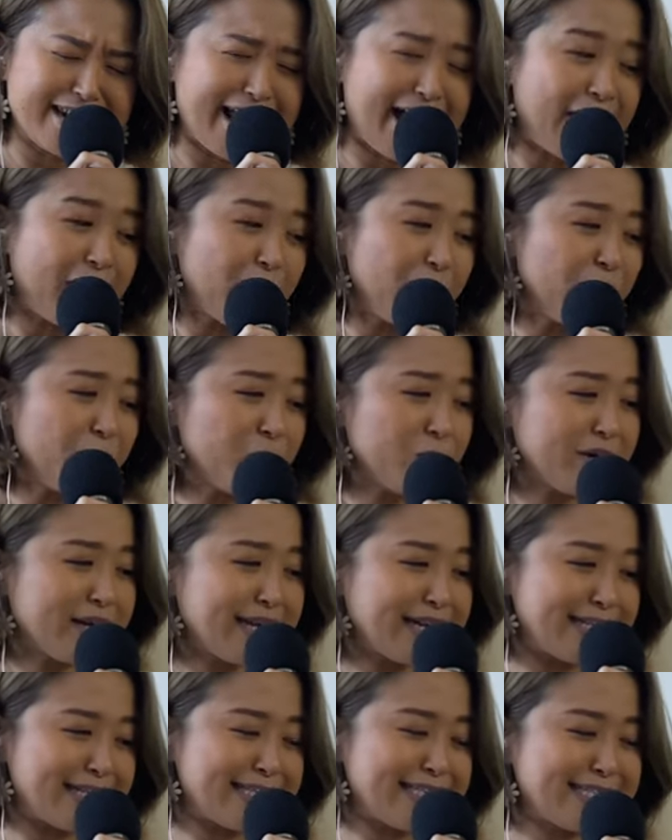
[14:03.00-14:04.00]
Now
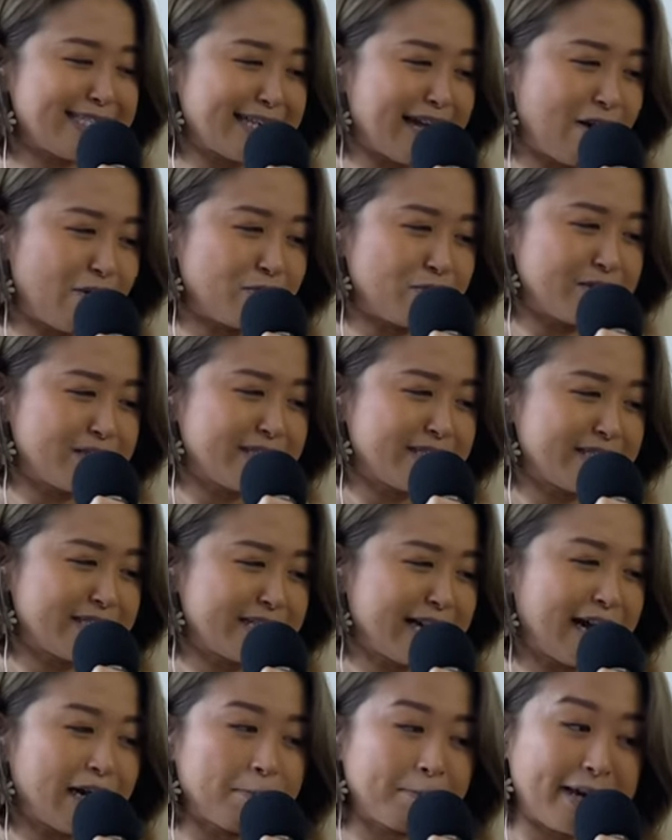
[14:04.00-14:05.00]
it sounds
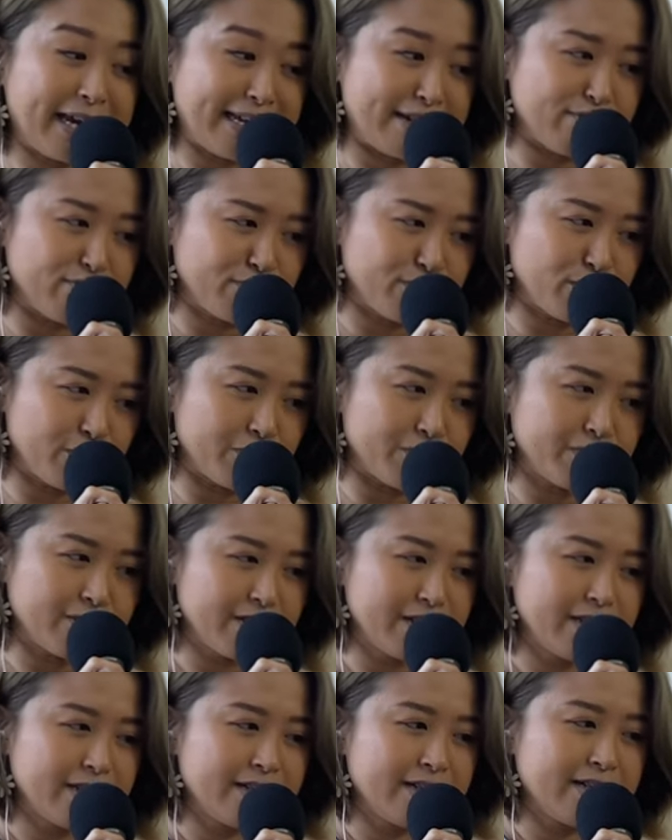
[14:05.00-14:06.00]
kind of painful.
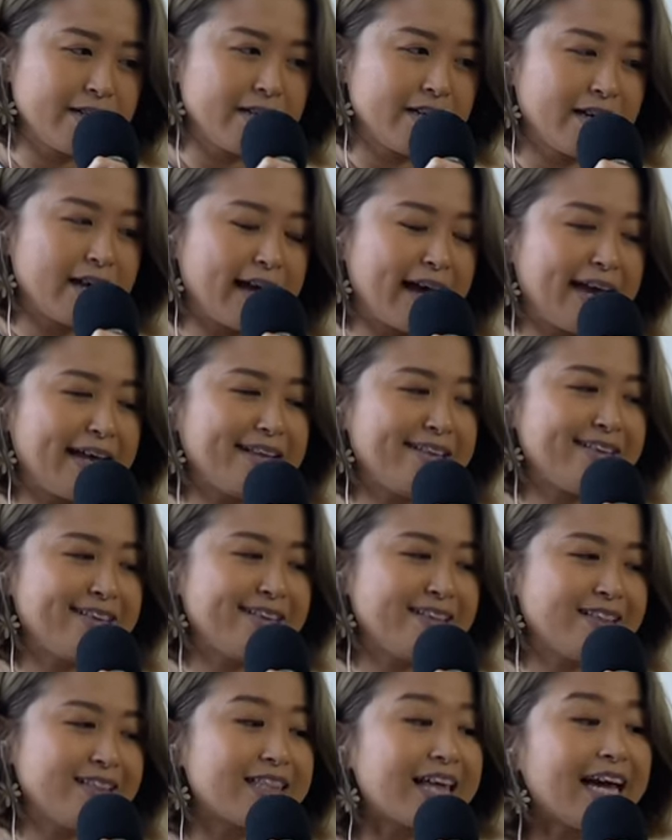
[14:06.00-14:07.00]

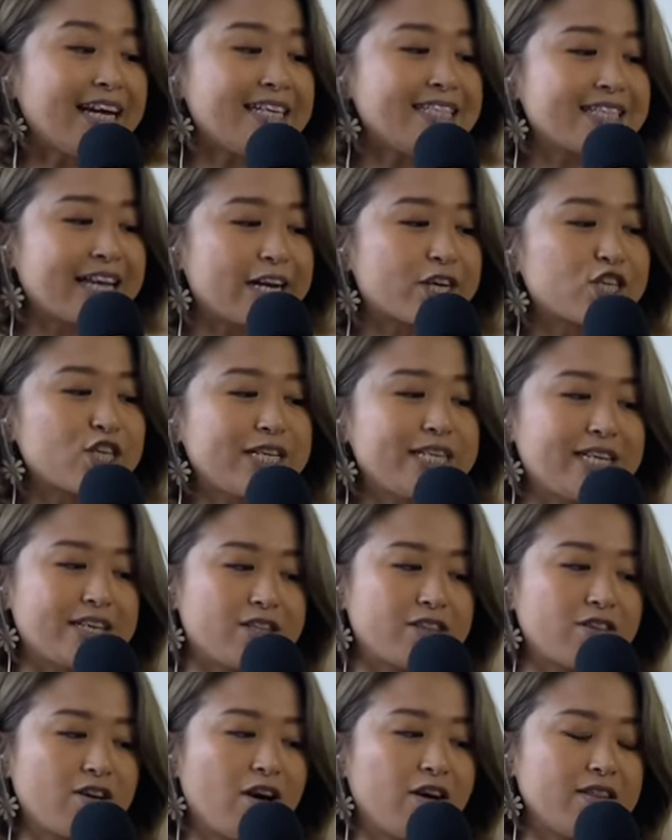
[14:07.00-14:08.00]
And that is actually
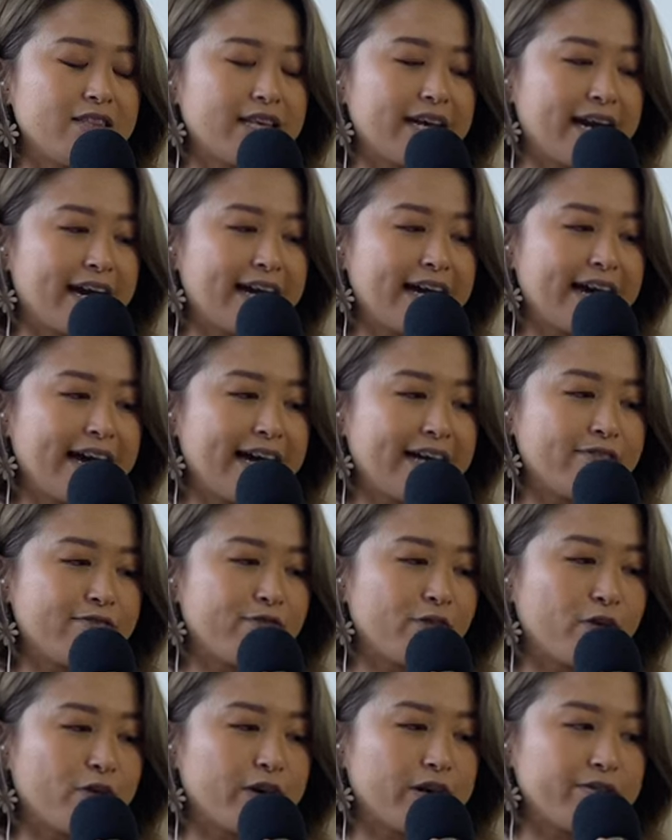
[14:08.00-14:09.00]
the thought that I had
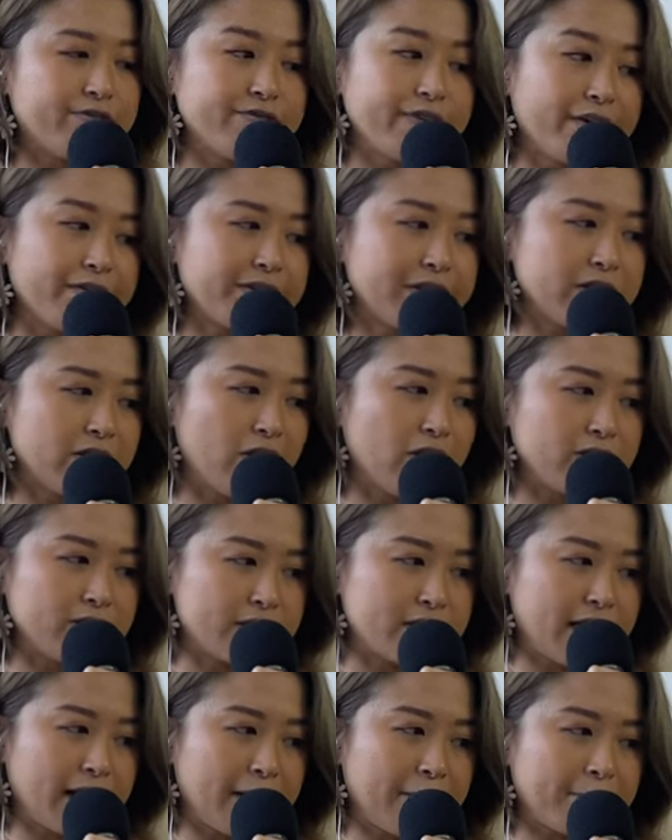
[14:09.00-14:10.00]
for a very long
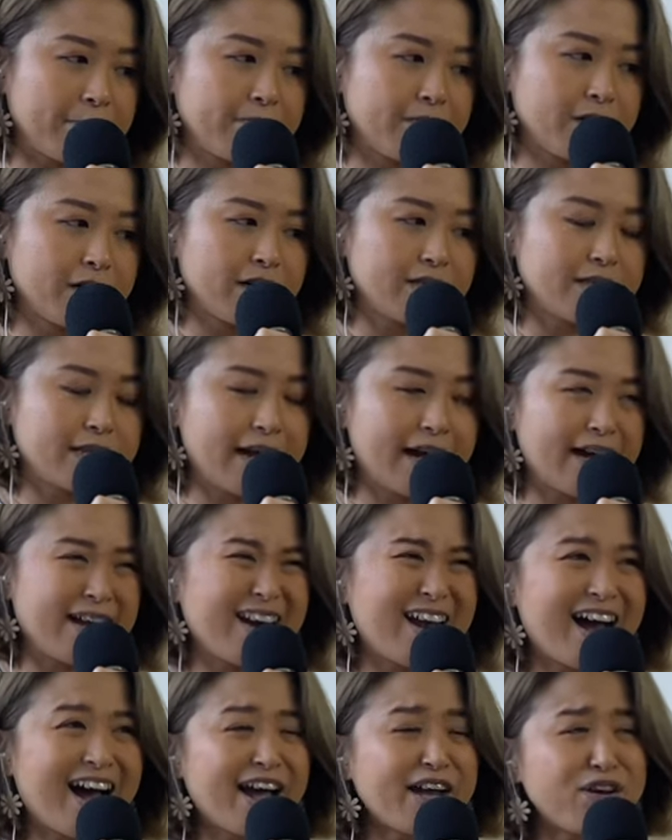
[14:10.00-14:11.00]
time
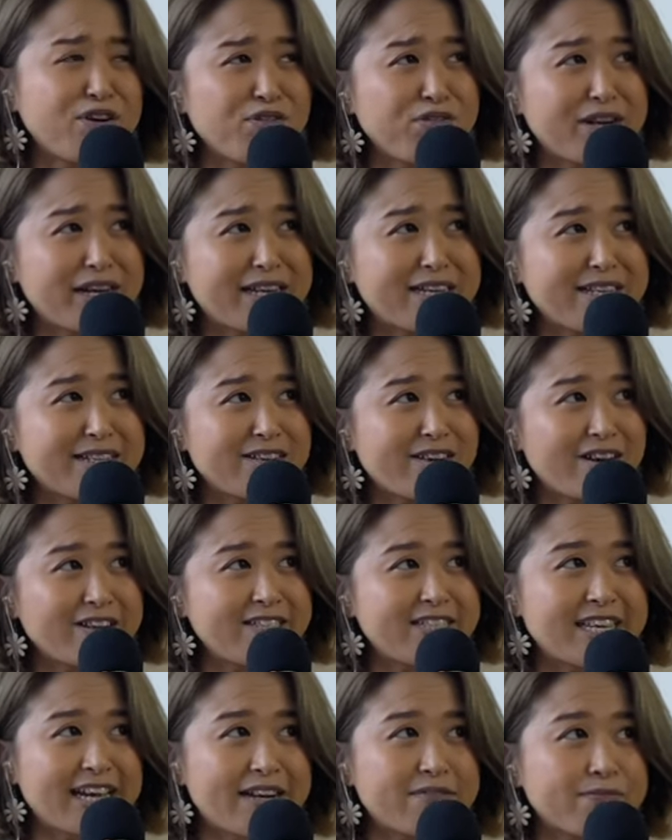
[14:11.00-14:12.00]
that I created
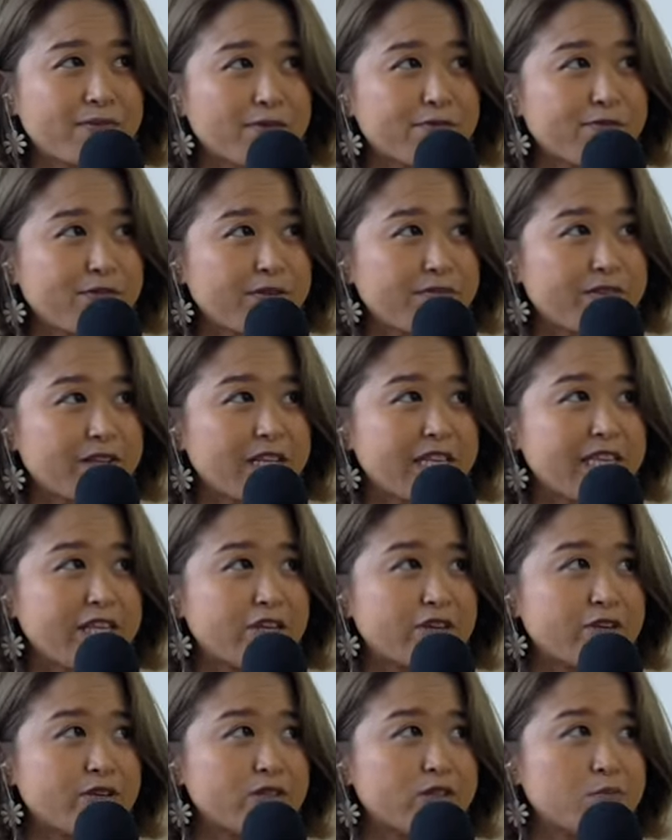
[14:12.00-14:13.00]
content for 15
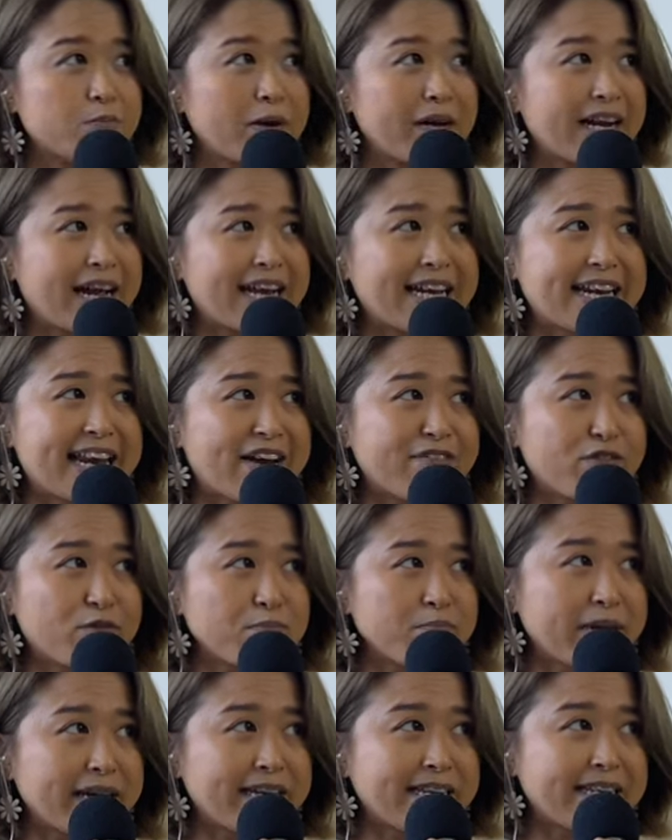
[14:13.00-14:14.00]
years, but I never
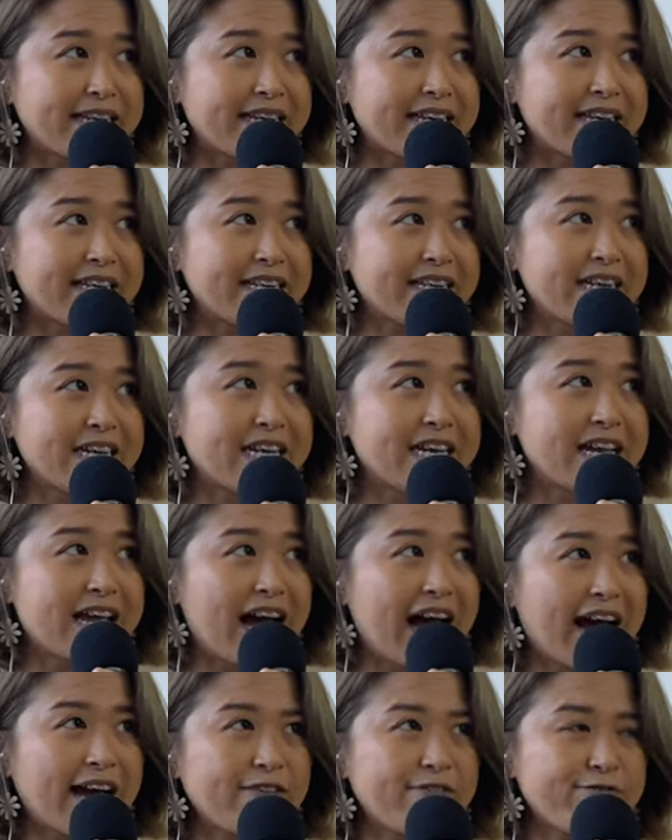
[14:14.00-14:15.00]
made it.
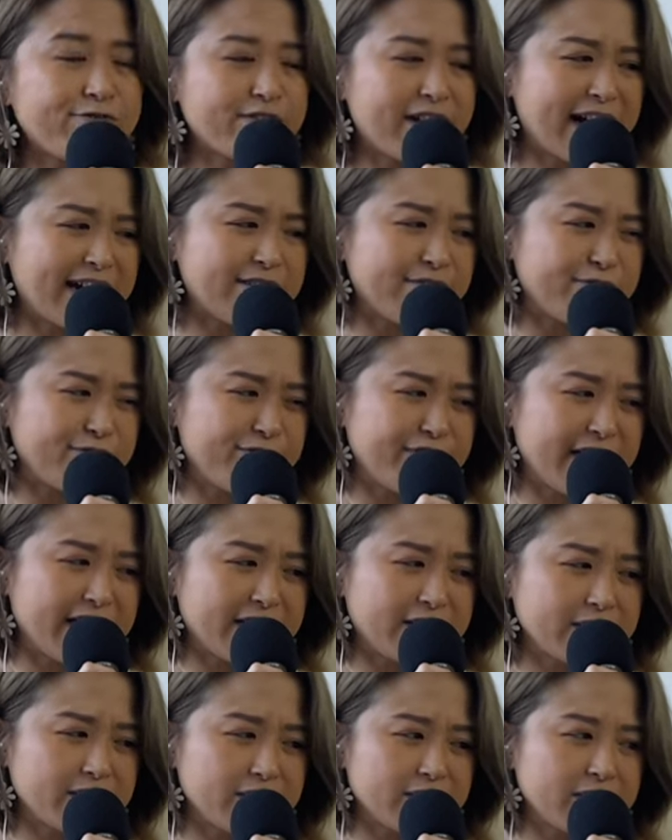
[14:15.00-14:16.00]
I kind of
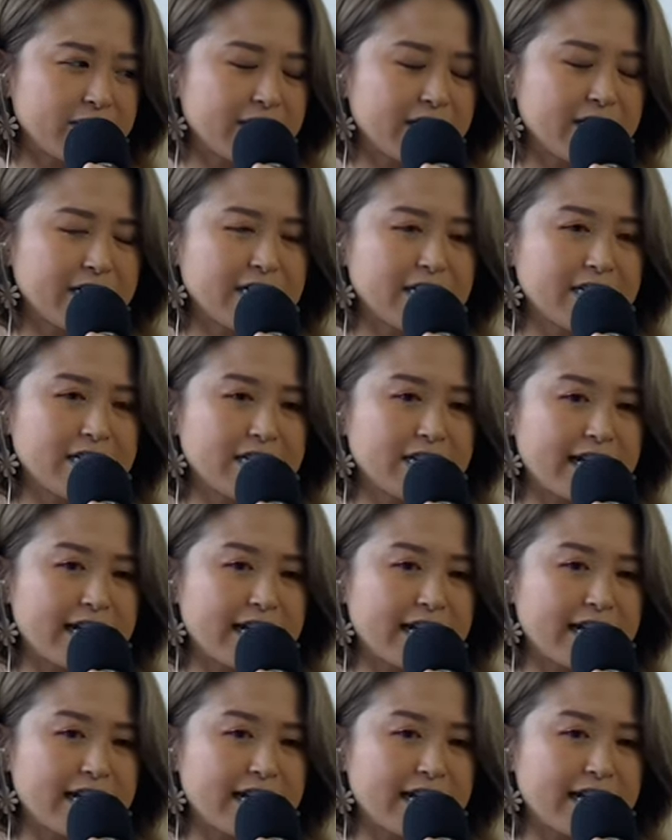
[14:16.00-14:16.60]
failed.